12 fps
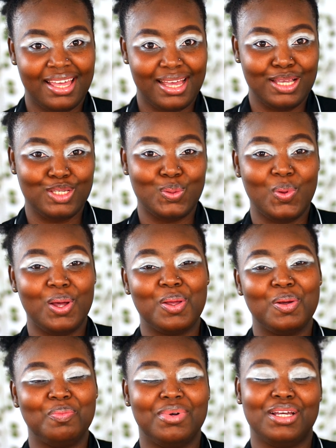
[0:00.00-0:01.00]
guys,
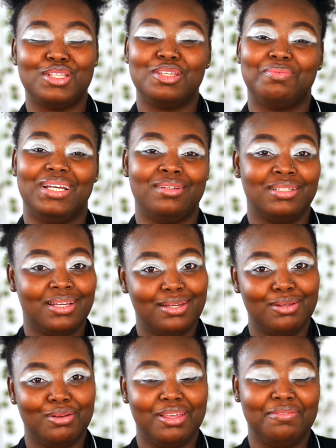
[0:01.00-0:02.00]
welcome back to my
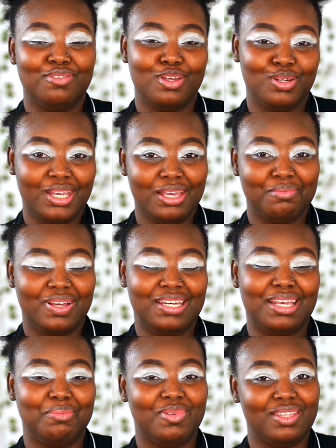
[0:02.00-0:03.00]
channel. If you're new here, my
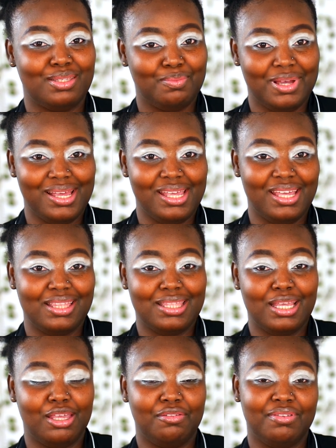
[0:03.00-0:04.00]
name is Maya and
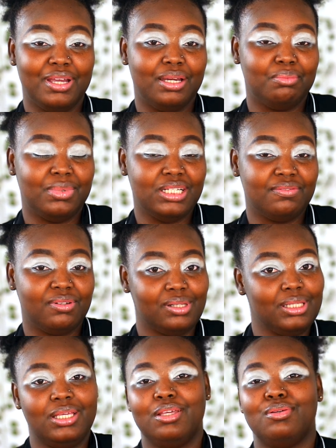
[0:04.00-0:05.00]
thank you very much for
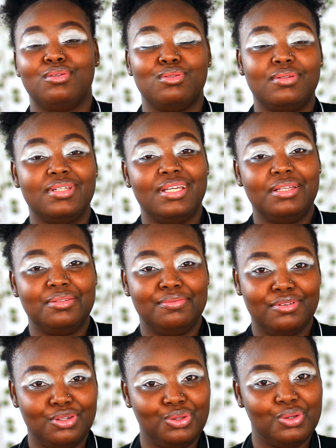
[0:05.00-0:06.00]
clicking on today's
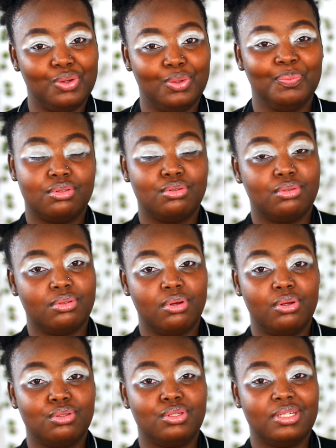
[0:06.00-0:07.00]
video.
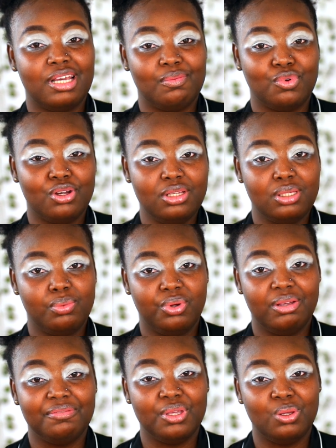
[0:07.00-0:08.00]
So today I'm going to be
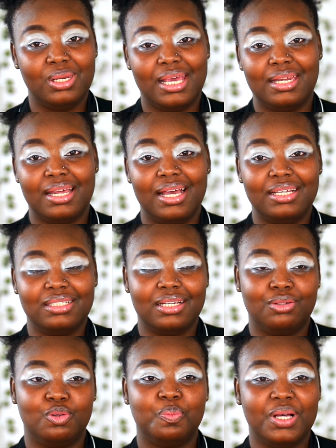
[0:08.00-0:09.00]
reviewing an
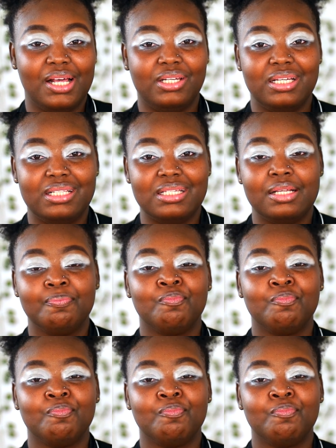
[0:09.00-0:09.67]
eyeshadow palette